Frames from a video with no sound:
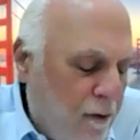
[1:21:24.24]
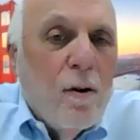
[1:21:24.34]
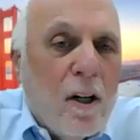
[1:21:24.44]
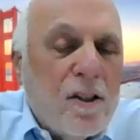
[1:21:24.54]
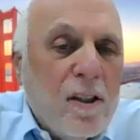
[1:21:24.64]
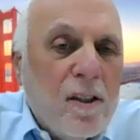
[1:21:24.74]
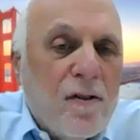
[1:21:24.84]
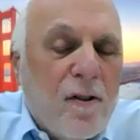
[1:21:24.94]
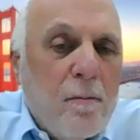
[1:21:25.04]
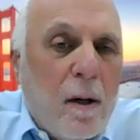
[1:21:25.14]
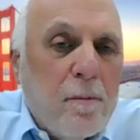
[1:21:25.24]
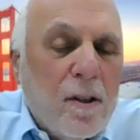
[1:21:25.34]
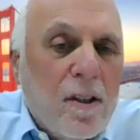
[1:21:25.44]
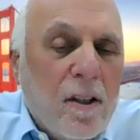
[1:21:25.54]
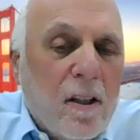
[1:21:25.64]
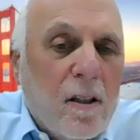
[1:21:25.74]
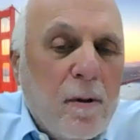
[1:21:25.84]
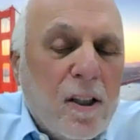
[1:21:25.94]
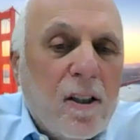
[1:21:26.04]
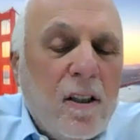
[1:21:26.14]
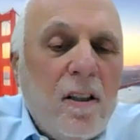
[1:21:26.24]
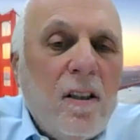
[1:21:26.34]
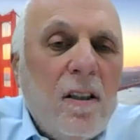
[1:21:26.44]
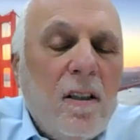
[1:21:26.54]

any questions from members of the commission?